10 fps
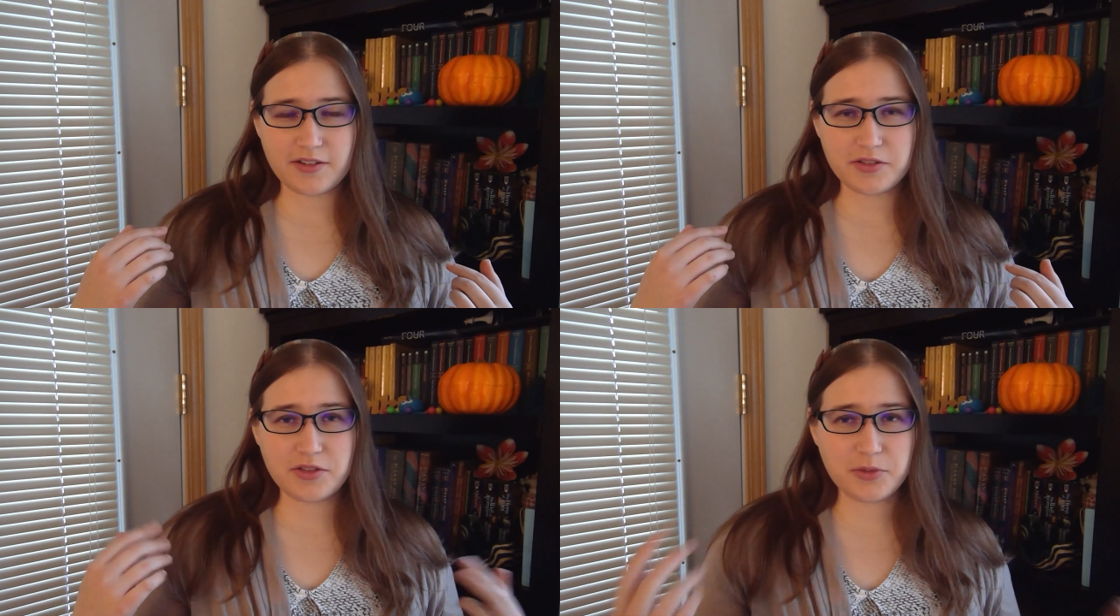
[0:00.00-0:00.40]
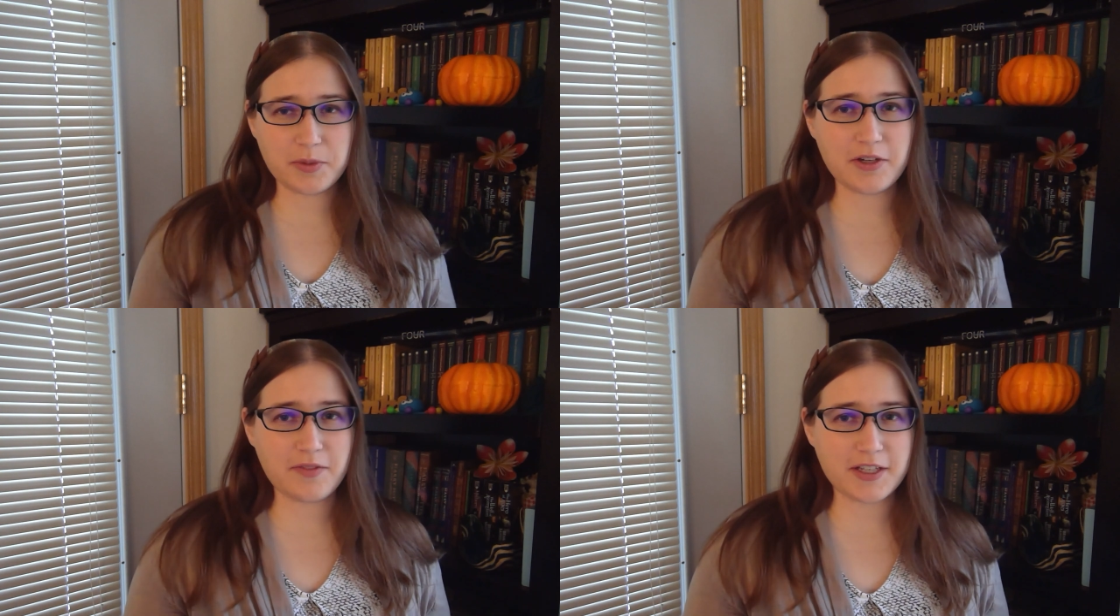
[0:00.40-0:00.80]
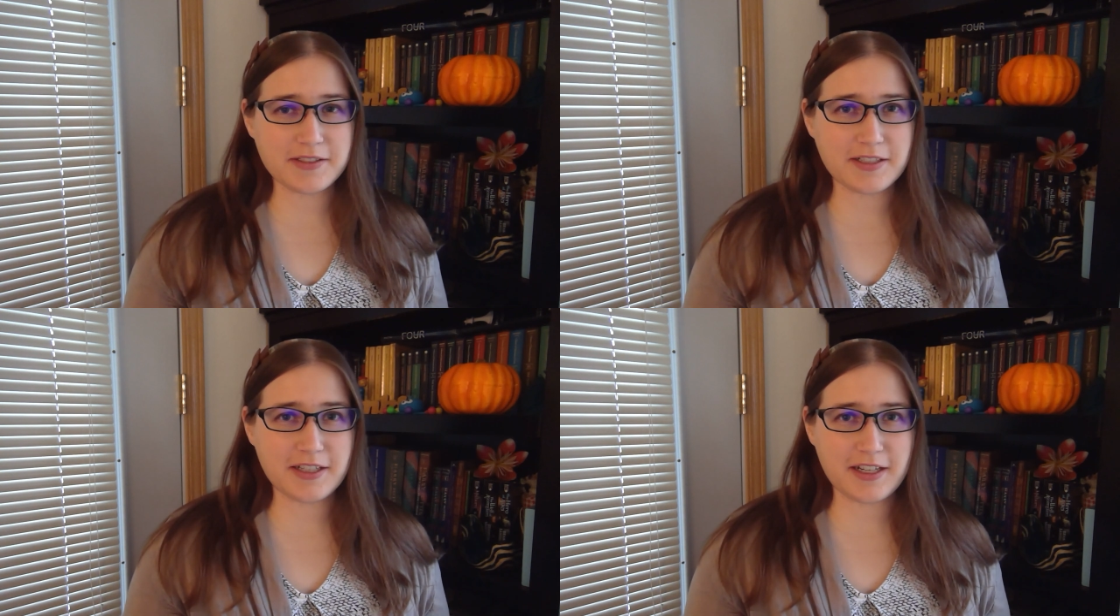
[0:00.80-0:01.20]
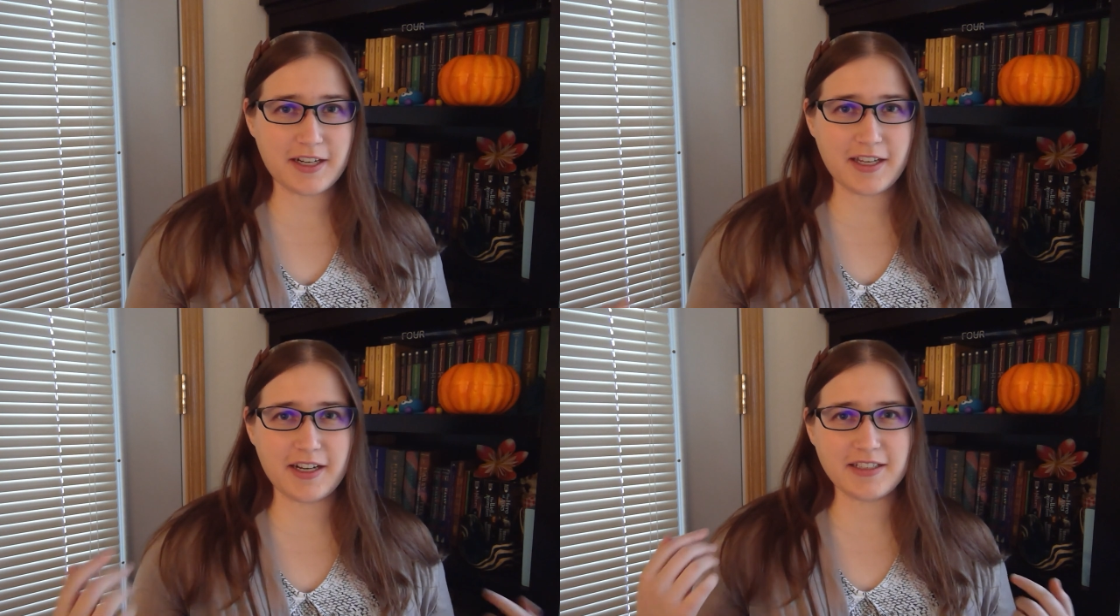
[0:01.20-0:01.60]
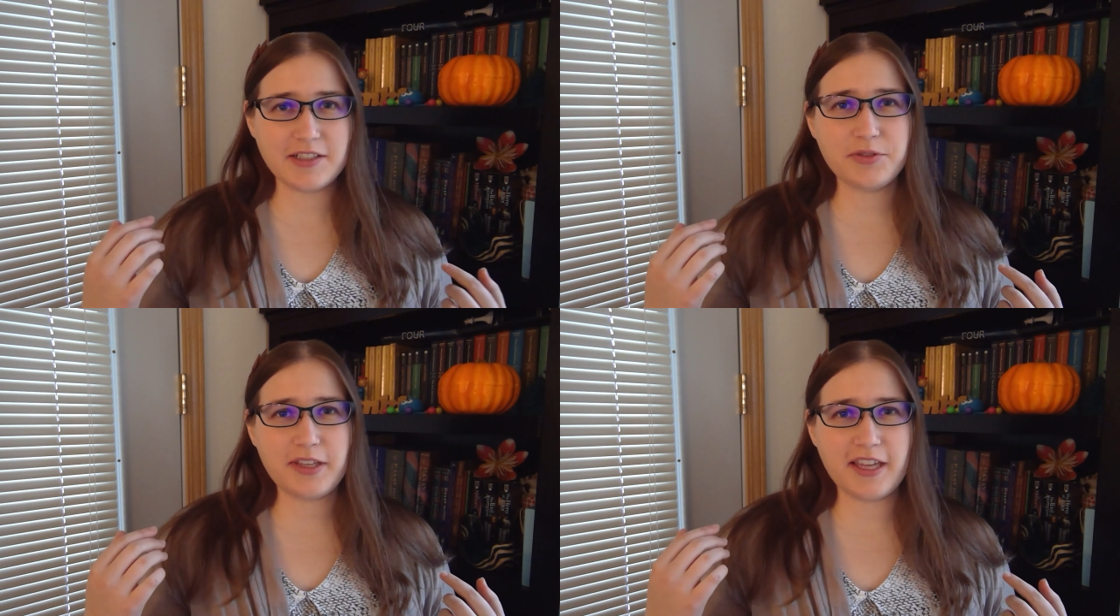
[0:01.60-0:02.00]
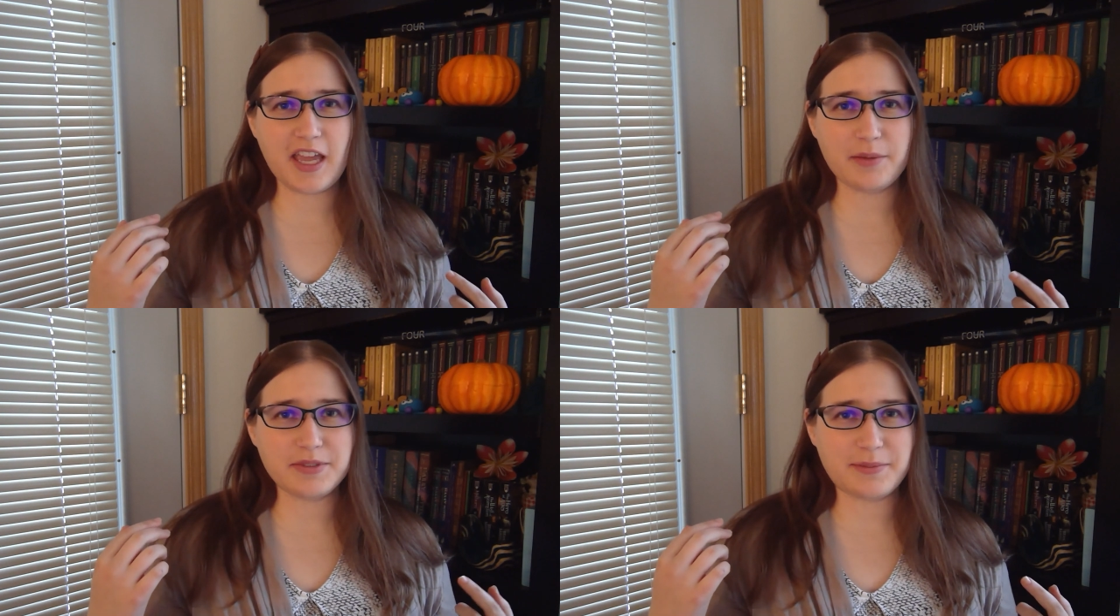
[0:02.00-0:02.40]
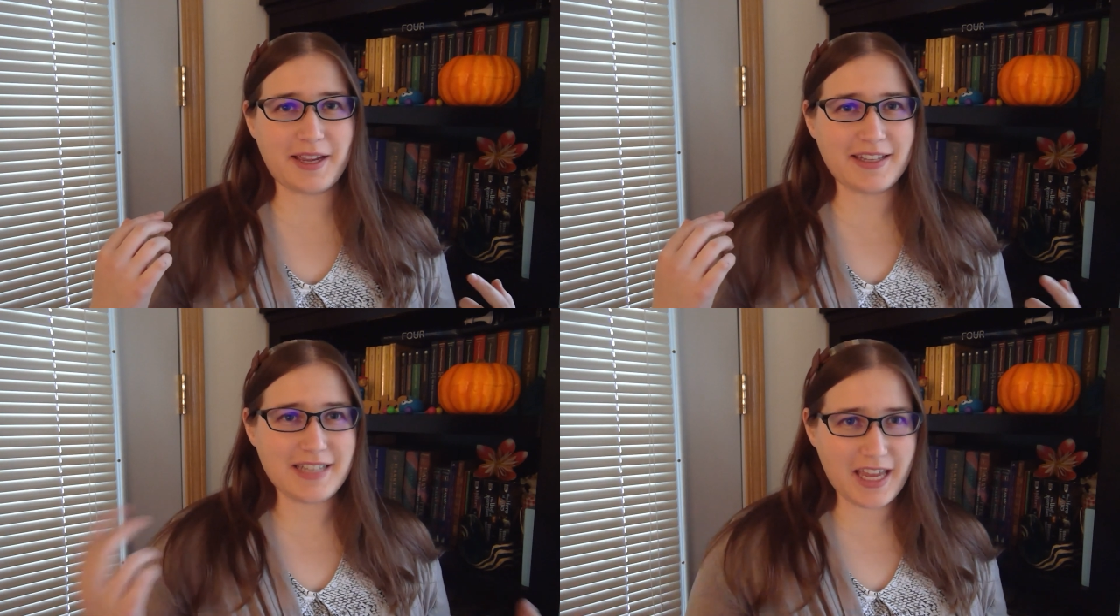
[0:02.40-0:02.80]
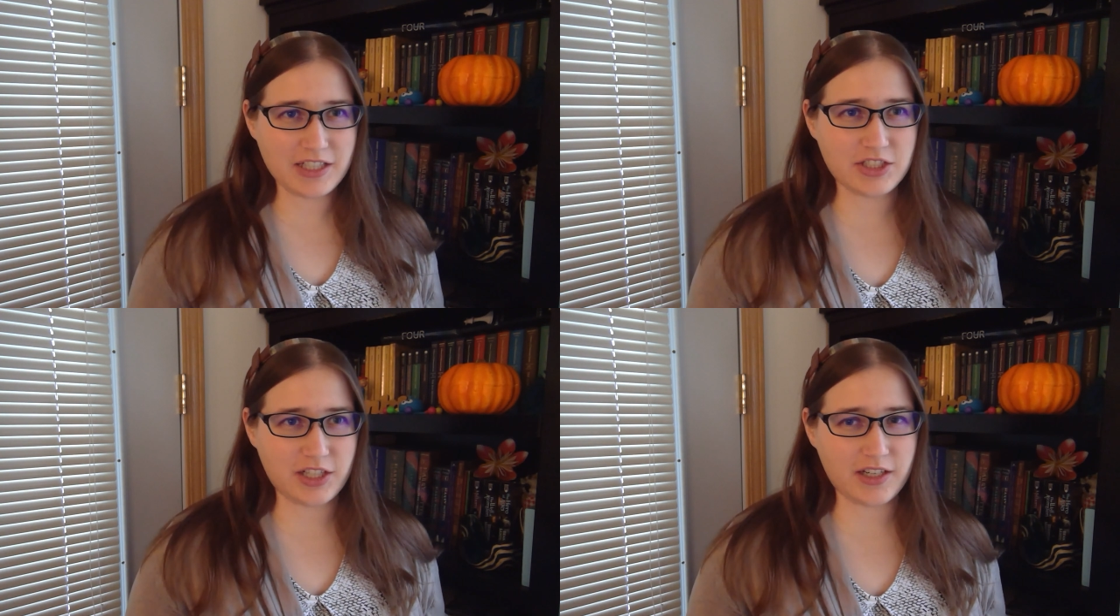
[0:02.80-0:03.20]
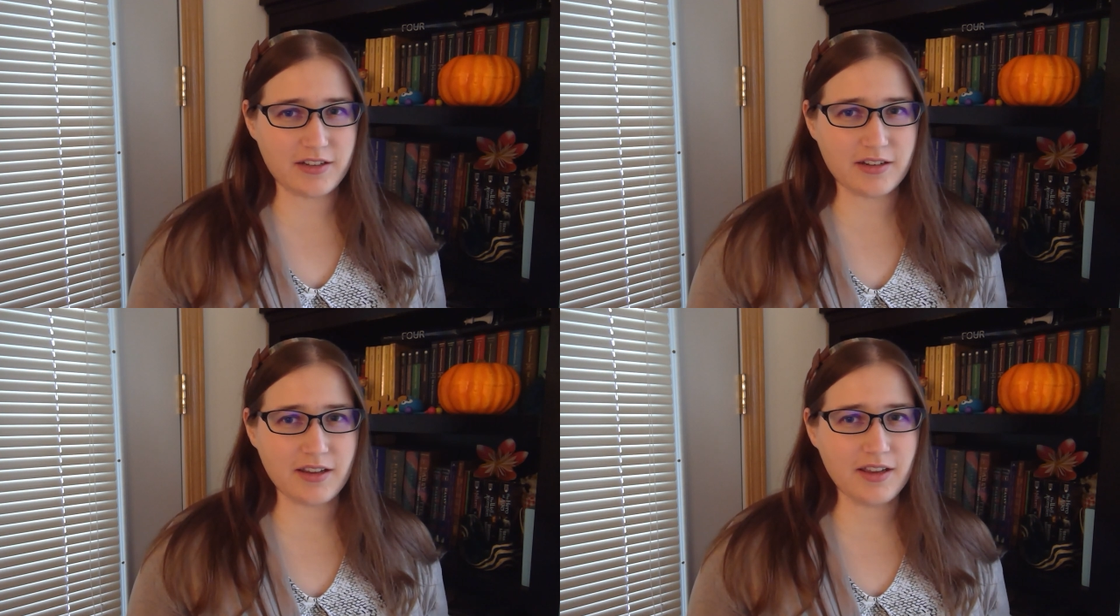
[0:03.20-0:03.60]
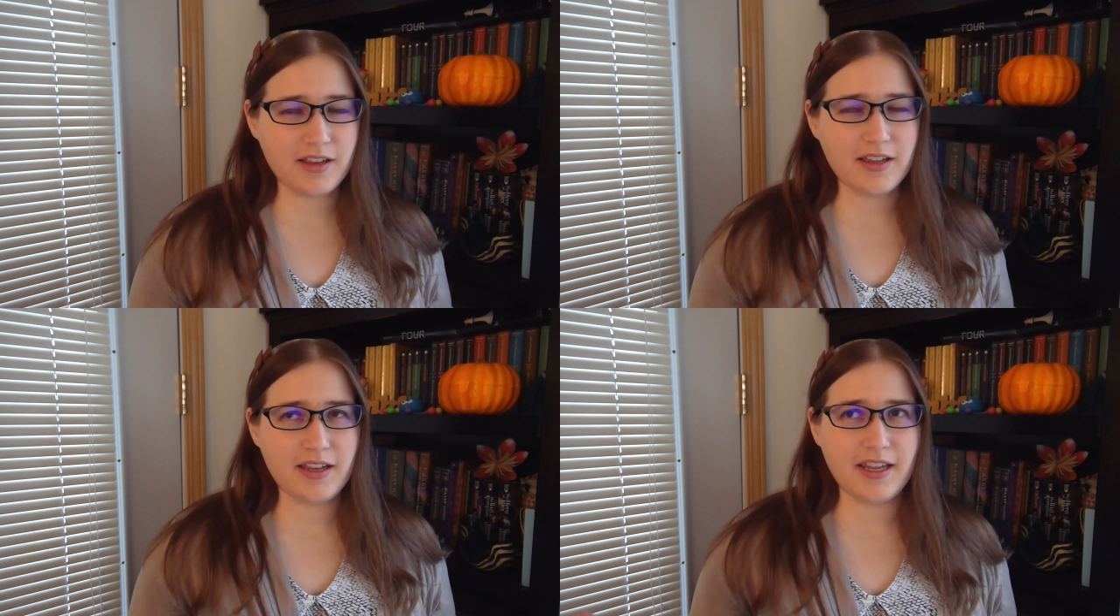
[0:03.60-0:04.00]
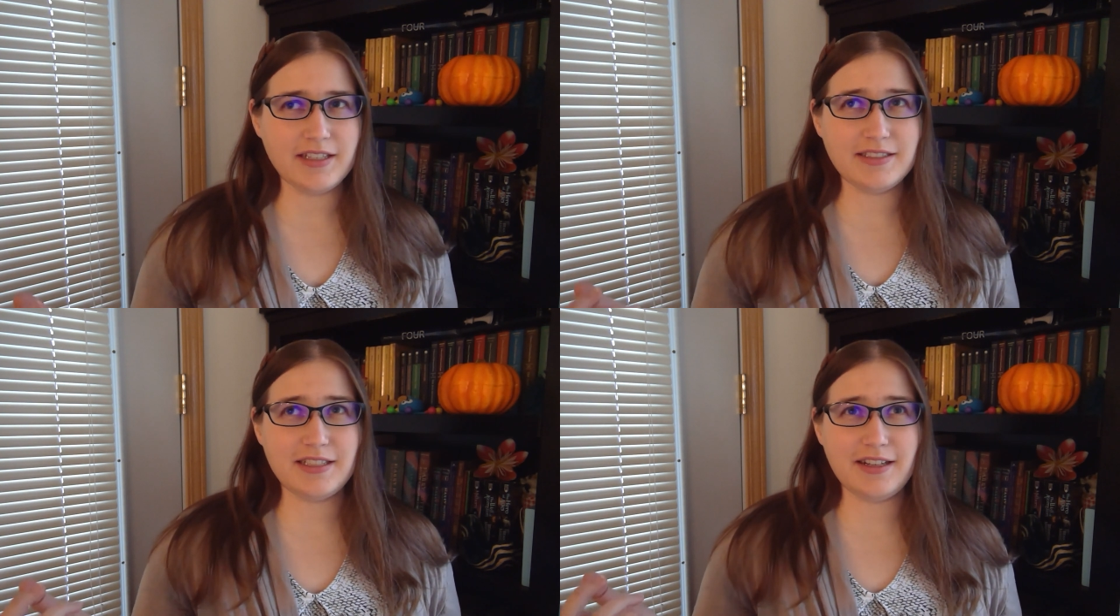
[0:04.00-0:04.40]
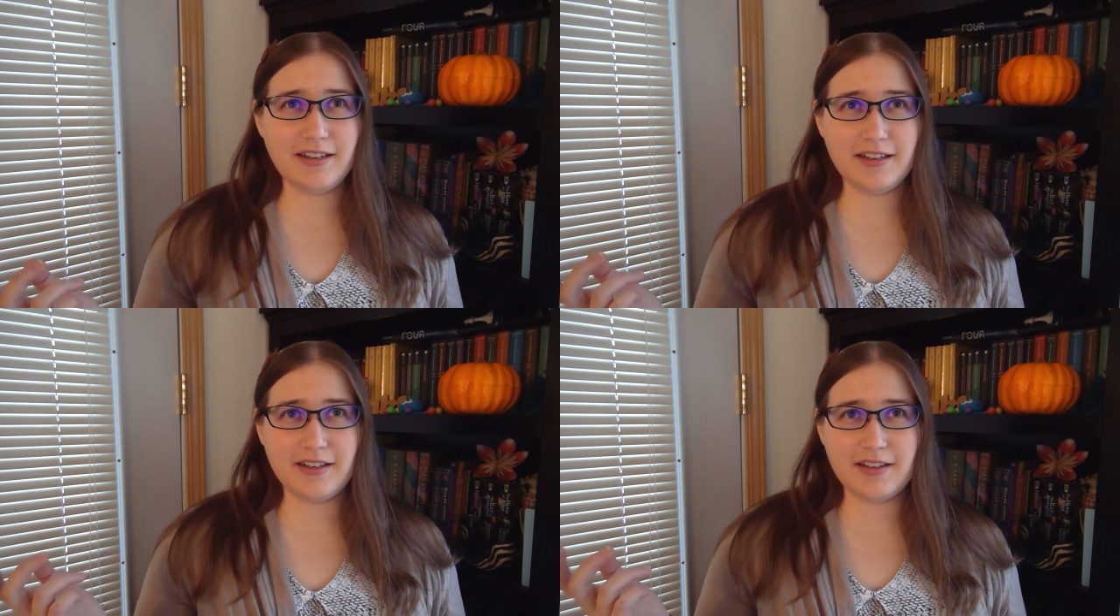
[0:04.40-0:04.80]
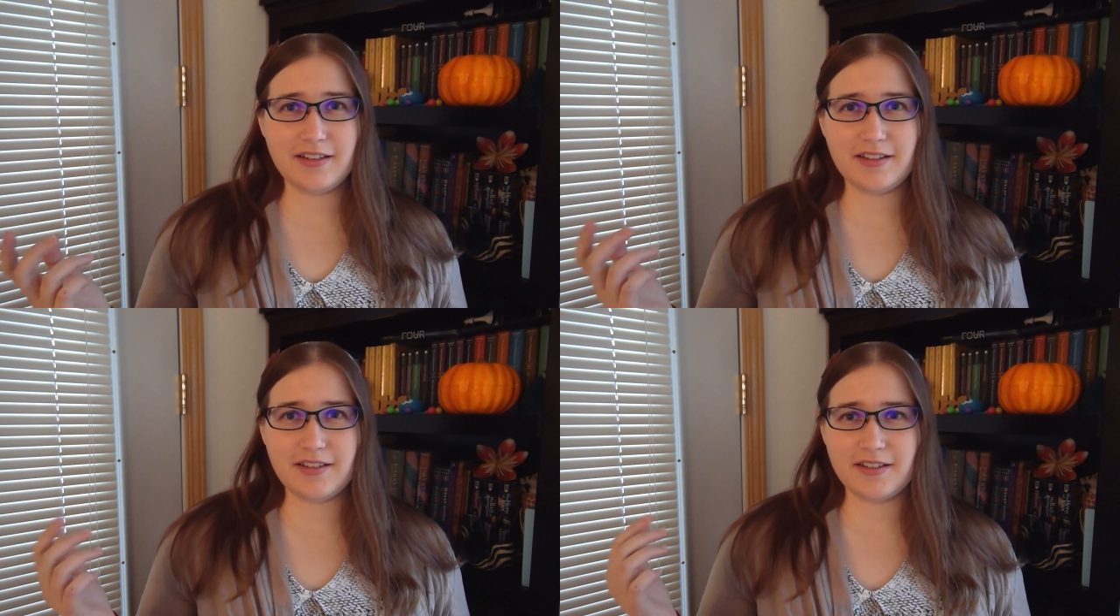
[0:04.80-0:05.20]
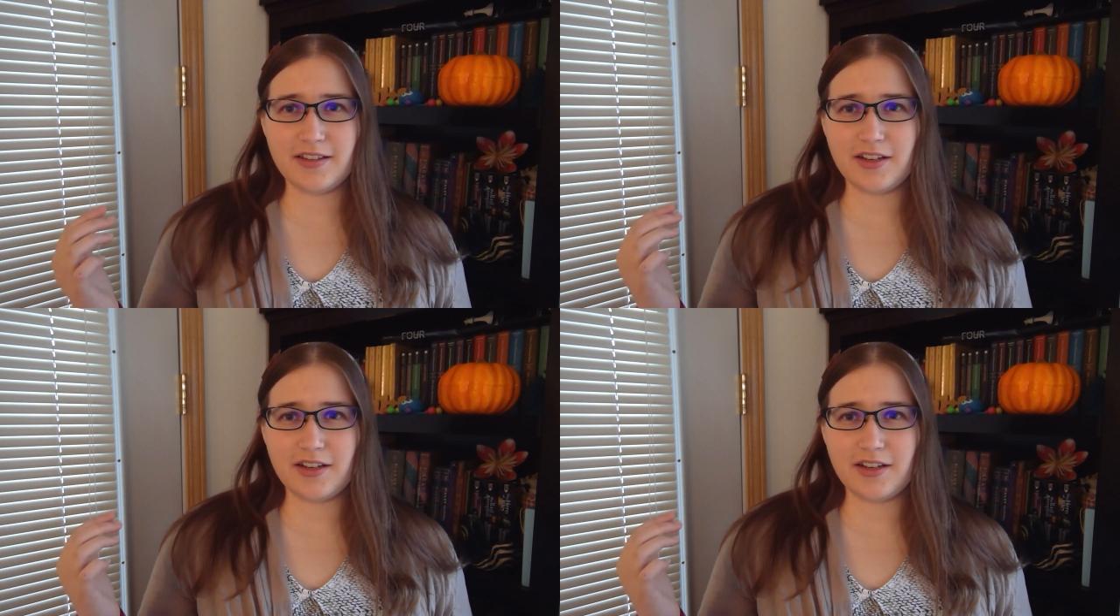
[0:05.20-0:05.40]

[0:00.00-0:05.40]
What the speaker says: super invested in it, it didn't really capture my attention. It didn't,